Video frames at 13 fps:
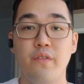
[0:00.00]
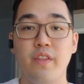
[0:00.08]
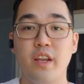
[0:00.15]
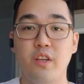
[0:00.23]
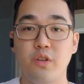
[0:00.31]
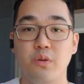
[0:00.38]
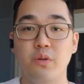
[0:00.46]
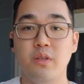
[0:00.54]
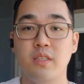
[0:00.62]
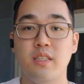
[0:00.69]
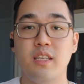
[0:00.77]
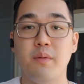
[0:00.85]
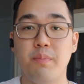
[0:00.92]
if they do
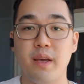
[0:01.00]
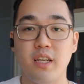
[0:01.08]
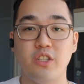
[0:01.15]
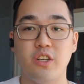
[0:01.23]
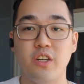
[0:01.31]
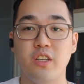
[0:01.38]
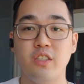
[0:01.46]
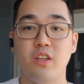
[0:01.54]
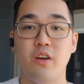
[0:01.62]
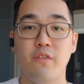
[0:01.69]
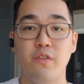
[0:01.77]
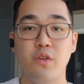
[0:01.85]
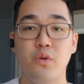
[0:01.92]
see pictures
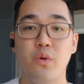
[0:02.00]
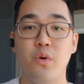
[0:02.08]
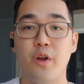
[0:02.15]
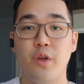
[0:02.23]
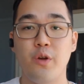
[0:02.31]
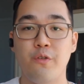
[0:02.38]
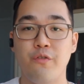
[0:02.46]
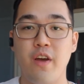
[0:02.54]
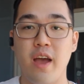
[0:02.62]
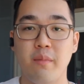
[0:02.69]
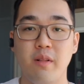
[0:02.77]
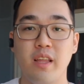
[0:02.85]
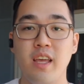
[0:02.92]
of you or your
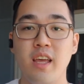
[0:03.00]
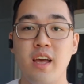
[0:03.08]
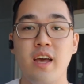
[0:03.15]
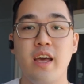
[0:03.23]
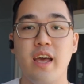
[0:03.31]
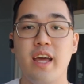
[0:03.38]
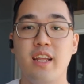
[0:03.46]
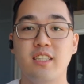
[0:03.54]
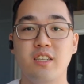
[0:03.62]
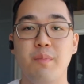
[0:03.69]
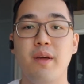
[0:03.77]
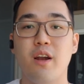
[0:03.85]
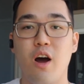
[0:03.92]
family, it is
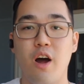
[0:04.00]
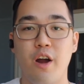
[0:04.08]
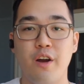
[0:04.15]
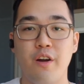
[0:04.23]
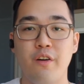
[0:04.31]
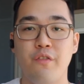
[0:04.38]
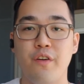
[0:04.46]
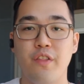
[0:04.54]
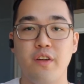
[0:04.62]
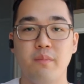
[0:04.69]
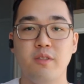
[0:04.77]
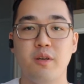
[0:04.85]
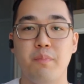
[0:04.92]
a bit harder for
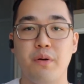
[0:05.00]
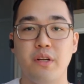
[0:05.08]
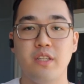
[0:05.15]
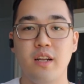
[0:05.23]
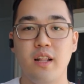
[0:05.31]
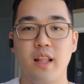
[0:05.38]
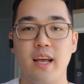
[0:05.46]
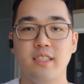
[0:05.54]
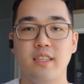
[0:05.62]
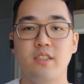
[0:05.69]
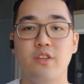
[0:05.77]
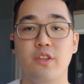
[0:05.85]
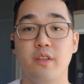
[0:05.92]
them to personalize
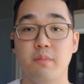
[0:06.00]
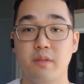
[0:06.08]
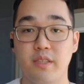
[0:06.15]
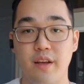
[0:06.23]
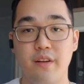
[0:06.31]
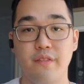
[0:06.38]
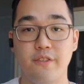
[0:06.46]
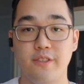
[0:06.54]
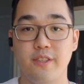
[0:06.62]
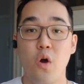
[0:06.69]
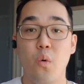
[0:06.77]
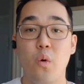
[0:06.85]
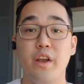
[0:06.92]
it to themselves.
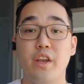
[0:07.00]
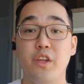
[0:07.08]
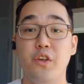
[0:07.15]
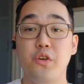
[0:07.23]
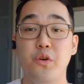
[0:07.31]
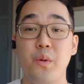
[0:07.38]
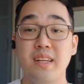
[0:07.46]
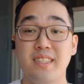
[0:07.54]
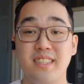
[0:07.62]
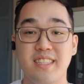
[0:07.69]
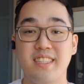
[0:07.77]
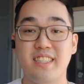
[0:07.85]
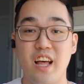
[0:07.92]
What you as
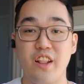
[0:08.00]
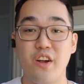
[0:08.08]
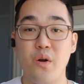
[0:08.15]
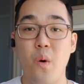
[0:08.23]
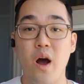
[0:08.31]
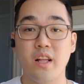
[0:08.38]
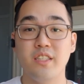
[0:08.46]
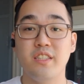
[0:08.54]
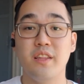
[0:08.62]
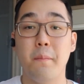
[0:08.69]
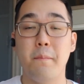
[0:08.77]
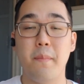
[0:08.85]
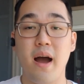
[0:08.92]
the seller wants
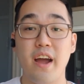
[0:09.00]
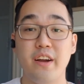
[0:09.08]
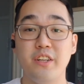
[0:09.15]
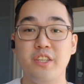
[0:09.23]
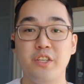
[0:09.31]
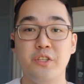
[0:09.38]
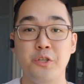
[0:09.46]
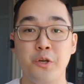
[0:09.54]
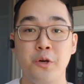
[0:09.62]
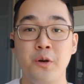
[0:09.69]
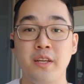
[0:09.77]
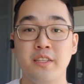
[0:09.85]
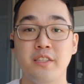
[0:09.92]
the buyer to
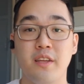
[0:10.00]
do is